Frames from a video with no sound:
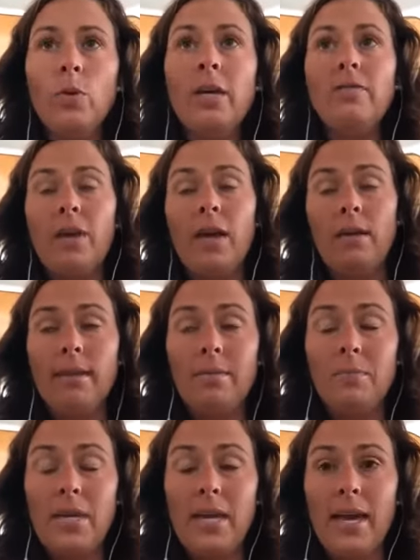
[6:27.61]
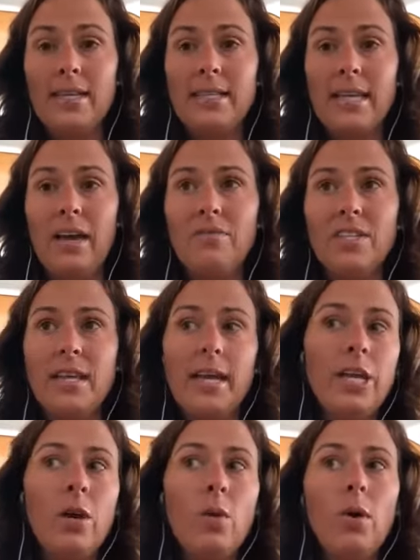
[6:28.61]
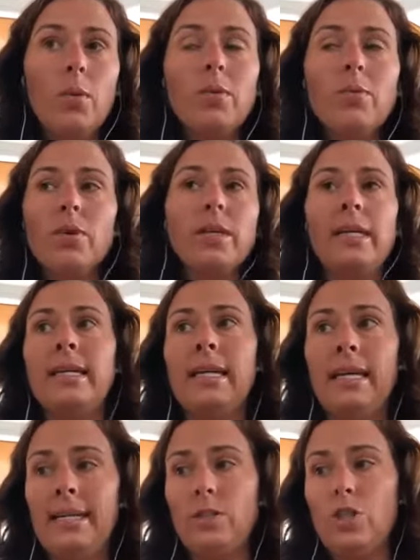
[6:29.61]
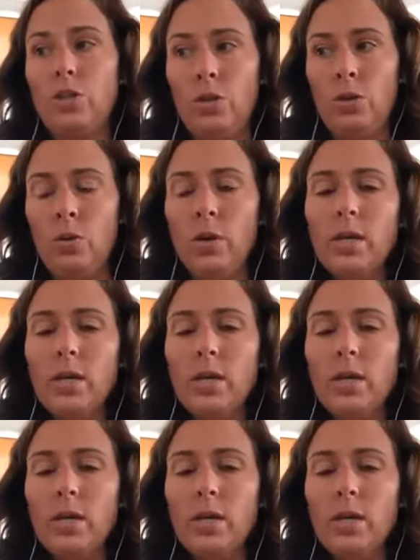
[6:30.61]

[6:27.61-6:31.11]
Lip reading: we found at BASF is that, we really need to